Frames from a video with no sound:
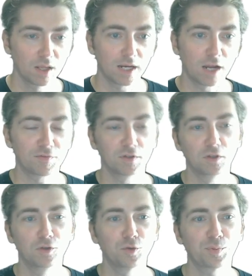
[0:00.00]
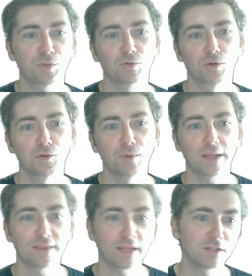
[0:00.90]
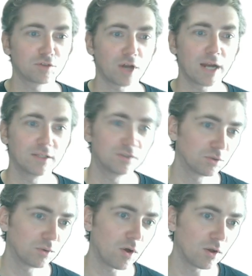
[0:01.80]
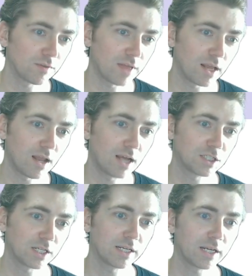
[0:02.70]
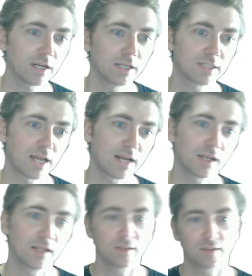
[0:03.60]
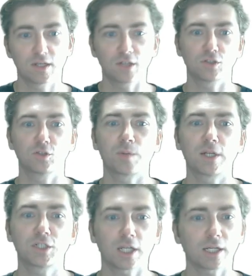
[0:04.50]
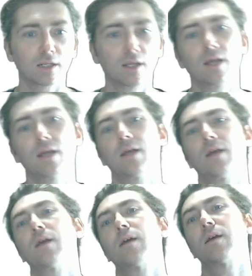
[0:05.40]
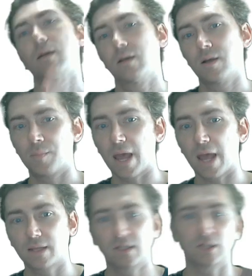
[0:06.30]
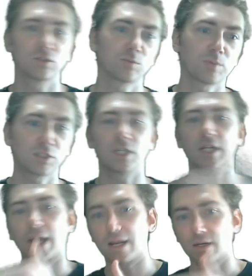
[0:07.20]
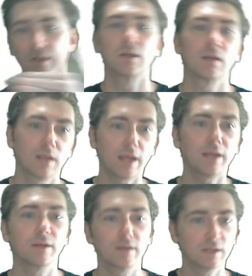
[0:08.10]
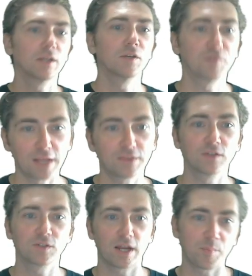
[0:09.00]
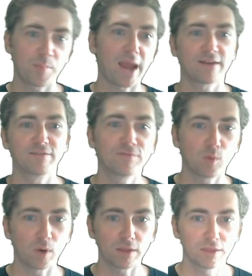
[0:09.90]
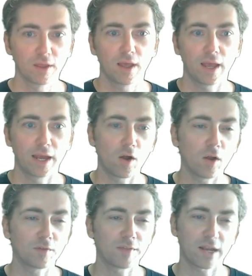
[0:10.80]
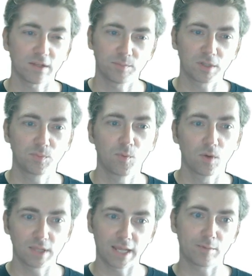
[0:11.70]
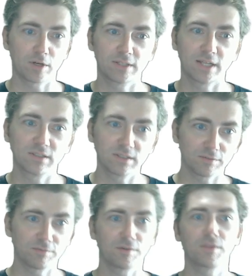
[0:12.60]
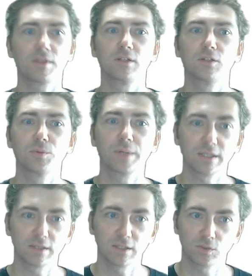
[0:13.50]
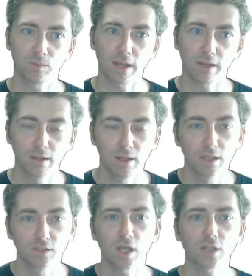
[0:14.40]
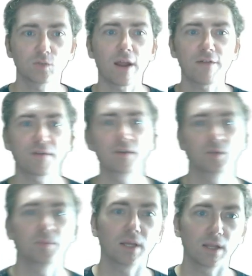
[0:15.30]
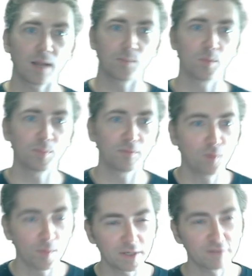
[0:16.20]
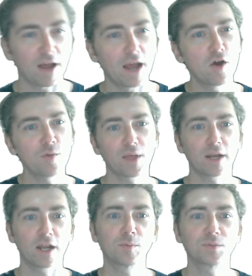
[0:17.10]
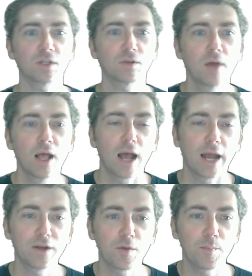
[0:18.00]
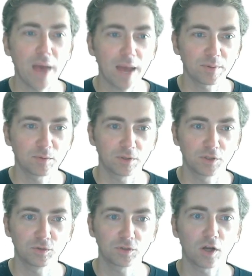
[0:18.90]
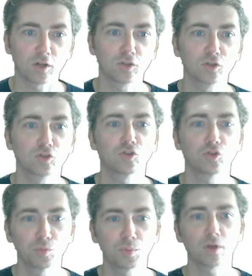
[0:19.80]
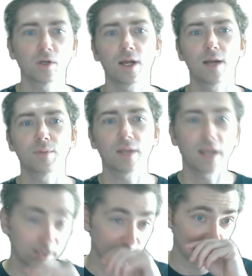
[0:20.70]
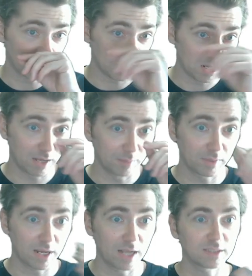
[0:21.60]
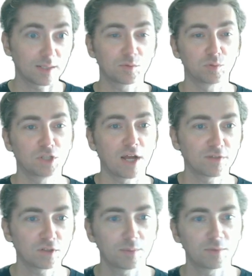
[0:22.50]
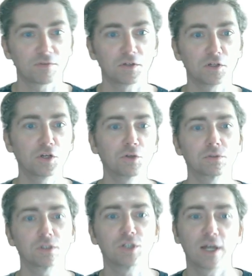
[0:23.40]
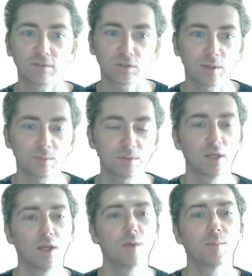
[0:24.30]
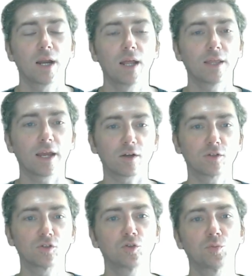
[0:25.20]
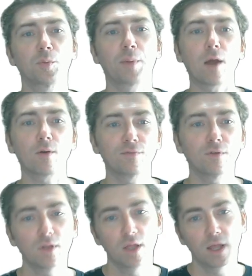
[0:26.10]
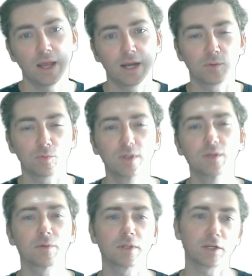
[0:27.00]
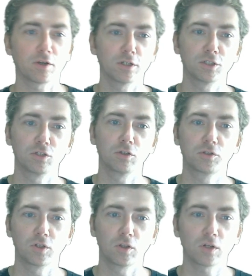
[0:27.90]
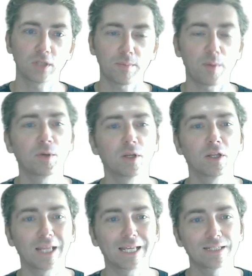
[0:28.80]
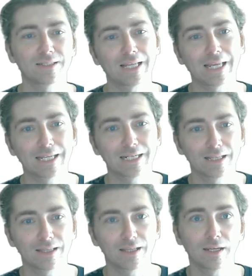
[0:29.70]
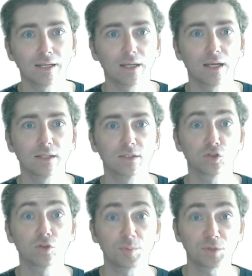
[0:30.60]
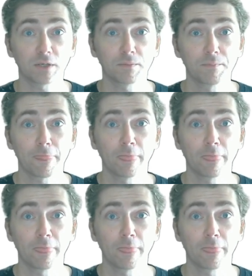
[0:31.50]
Now, if you loop through and then you try to do all of that logic in here, it's got to touch the spreadsheet, come back, touch the spreadsheet again, and you've got this kind of back and forth, and all of that is much more labor intensive than doing it this way. So that's what I found to be a lot more performative. I hope that helps you. I know map and reduce are super complicated concepts with JavaScript if you're new to JavaScript, but they are super powerful, and I really, really encourage you to learn them. I'll put links in the description.